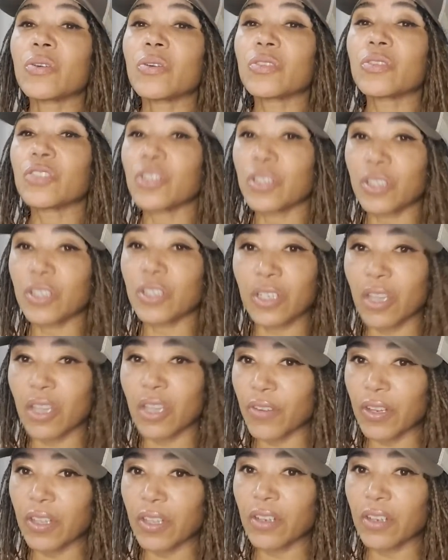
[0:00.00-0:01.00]
just
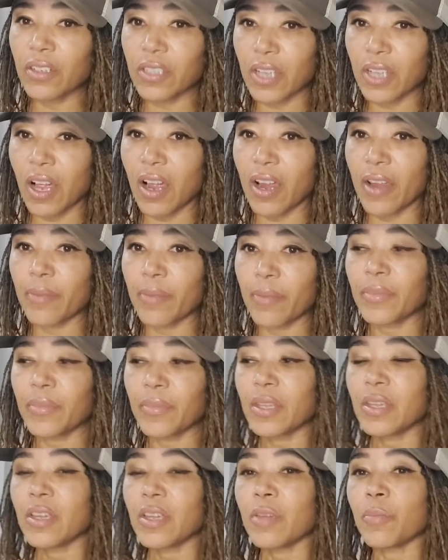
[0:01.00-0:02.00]
give it a little time
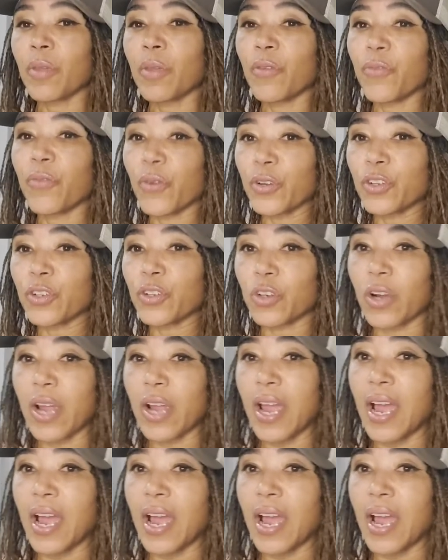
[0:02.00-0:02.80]
before you start